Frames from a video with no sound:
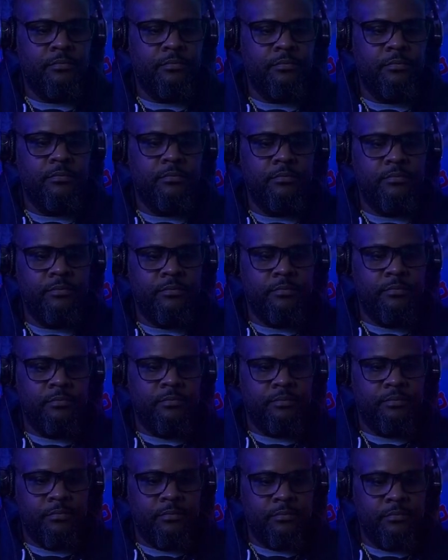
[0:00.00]

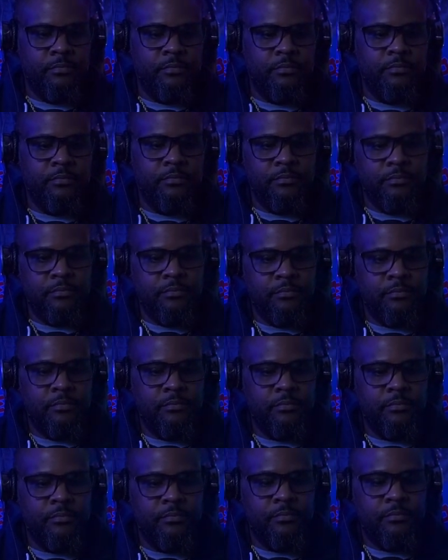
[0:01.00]

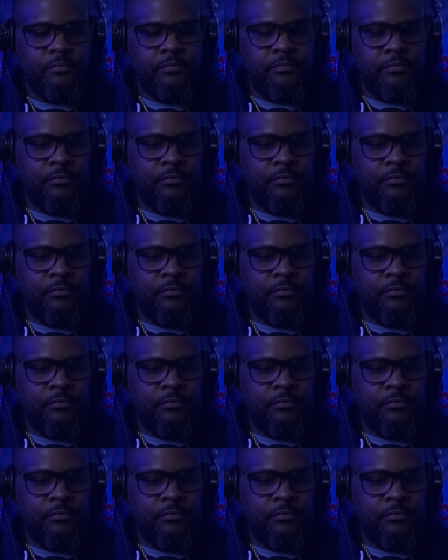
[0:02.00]
(not speaking)